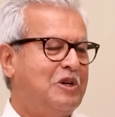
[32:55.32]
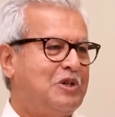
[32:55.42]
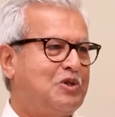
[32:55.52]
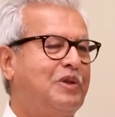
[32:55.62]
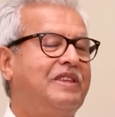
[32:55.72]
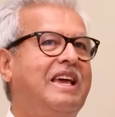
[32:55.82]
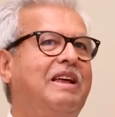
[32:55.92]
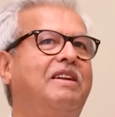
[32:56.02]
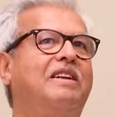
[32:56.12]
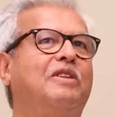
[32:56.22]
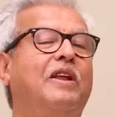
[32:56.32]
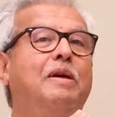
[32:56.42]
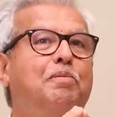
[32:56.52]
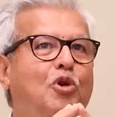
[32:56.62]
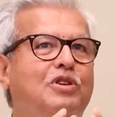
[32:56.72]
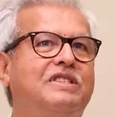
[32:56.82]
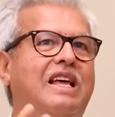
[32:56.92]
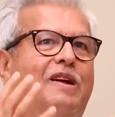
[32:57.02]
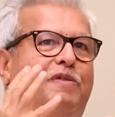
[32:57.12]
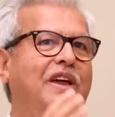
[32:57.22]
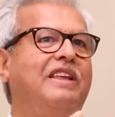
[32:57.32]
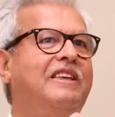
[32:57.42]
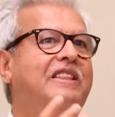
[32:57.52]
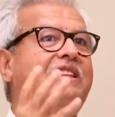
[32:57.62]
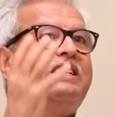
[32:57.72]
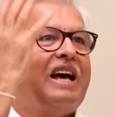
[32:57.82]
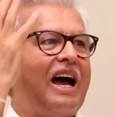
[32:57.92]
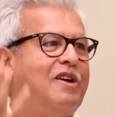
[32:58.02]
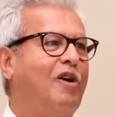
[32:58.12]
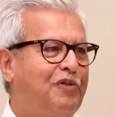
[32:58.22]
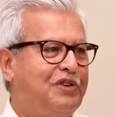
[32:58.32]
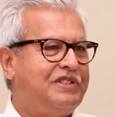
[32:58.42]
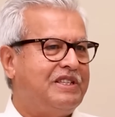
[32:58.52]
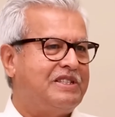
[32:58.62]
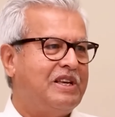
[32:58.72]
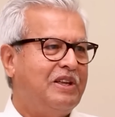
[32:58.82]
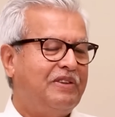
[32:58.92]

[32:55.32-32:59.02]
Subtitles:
So they repose that faith in these high offices,